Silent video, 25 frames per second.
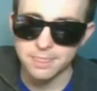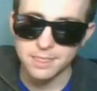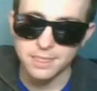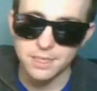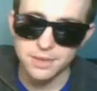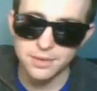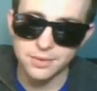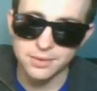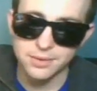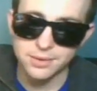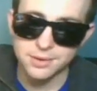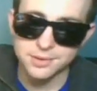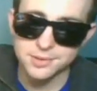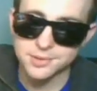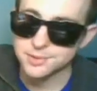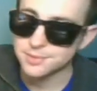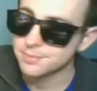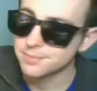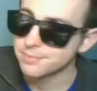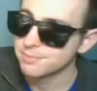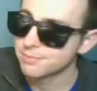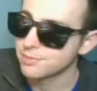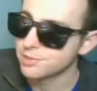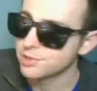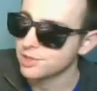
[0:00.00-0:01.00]
There it is.
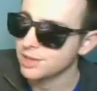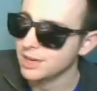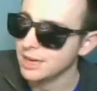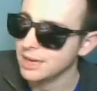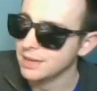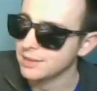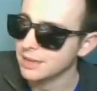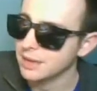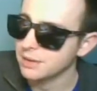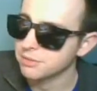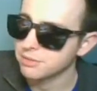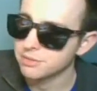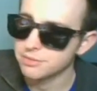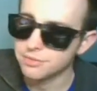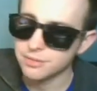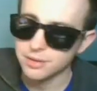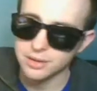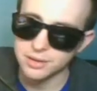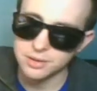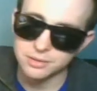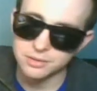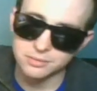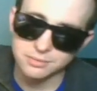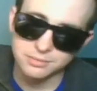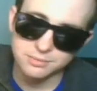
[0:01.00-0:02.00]
Shane, thank you for the
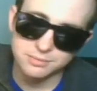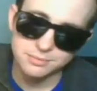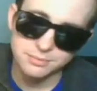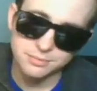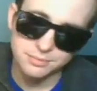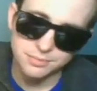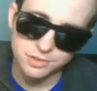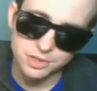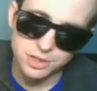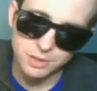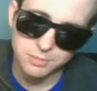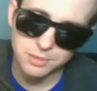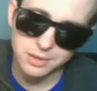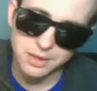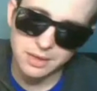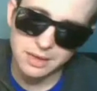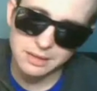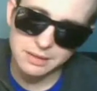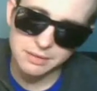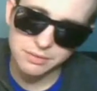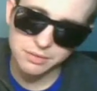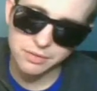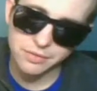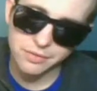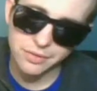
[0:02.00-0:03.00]
follow. Chip the King,
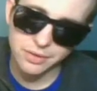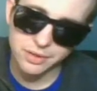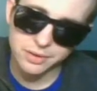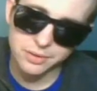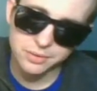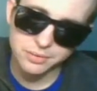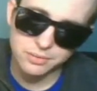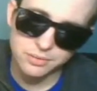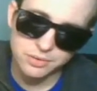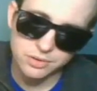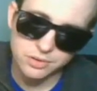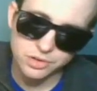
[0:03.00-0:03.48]
thank you for the follow.